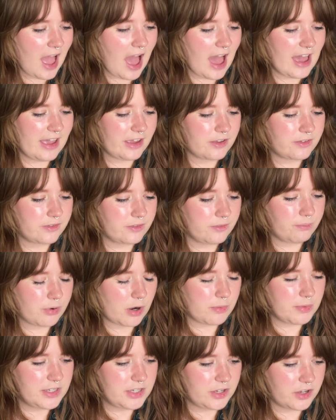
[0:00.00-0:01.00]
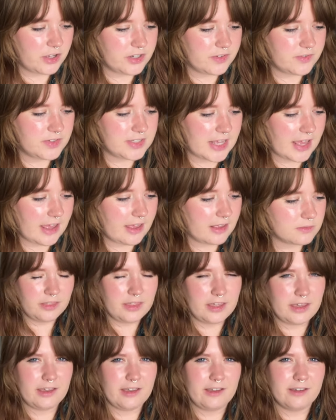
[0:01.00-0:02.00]
I probably could have set
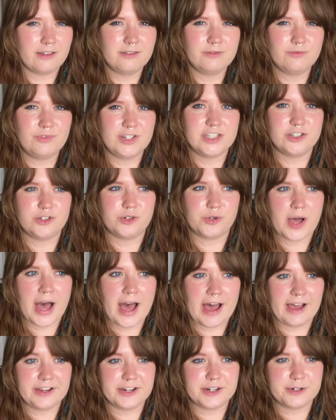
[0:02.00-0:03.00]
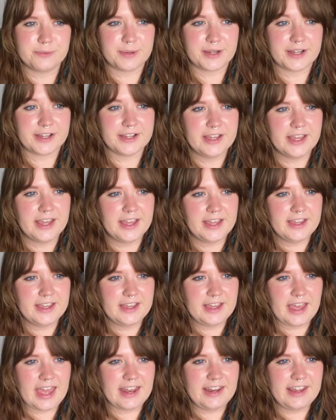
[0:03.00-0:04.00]
the reading goal higher, but
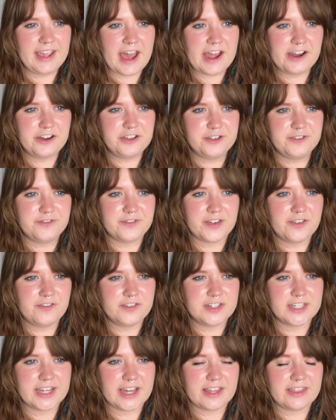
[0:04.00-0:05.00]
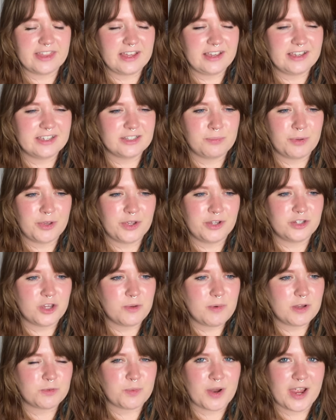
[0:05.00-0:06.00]
any higher than 50, I think, is putting
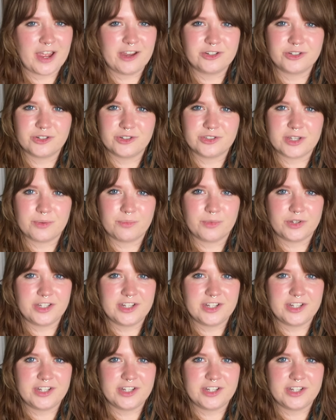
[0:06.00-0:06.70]
too much pressure on someone.